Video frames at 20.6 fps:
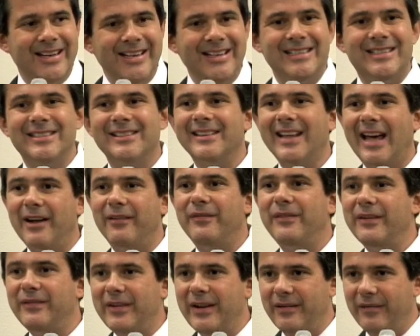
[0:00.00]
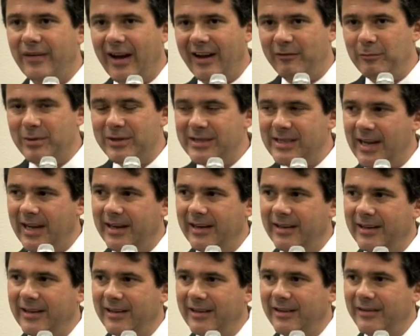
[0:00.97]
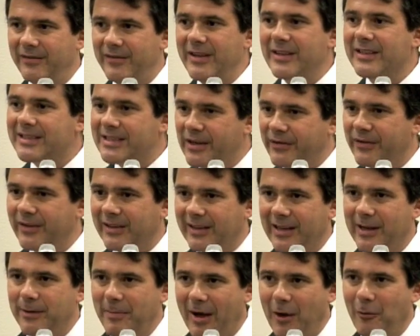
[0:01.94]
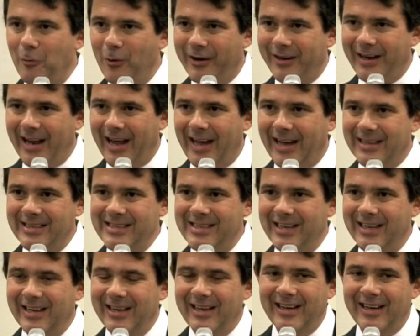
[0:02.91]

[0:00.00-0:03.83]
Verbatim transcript: until that 55% feels differently about what it has.